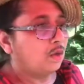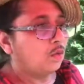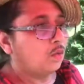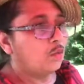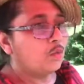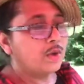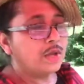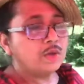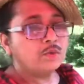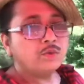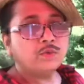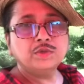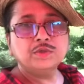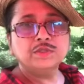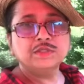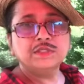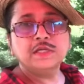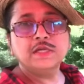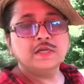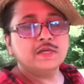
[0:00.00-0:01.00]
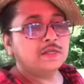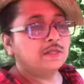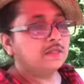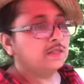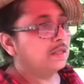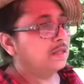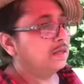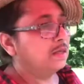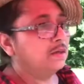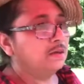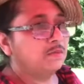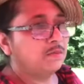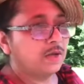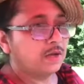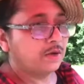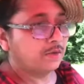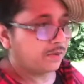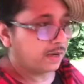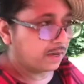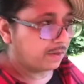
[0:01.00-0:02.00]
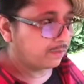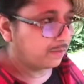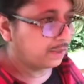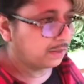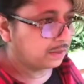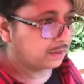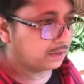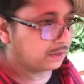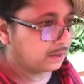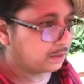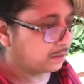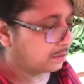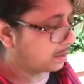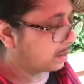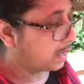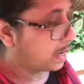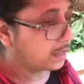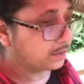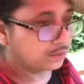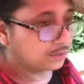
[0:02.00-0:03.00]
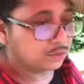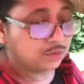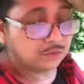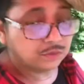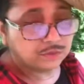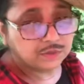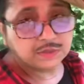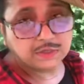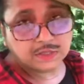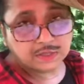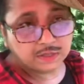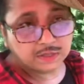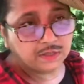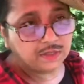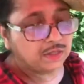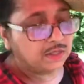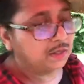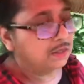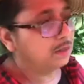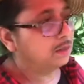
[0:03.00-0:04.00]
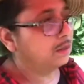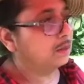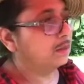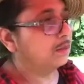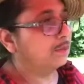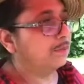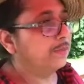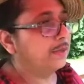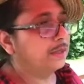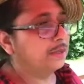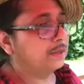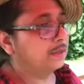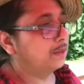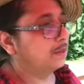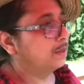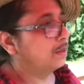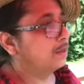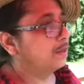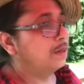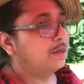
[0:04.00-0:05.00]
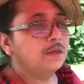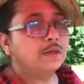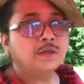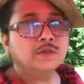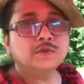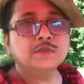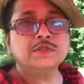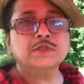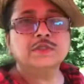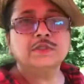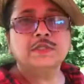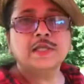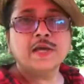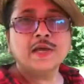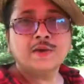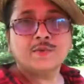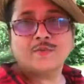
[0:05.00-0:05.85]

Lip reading: We wouldn't say anything, my grandmother, aunts wouldn't say anything, but it was their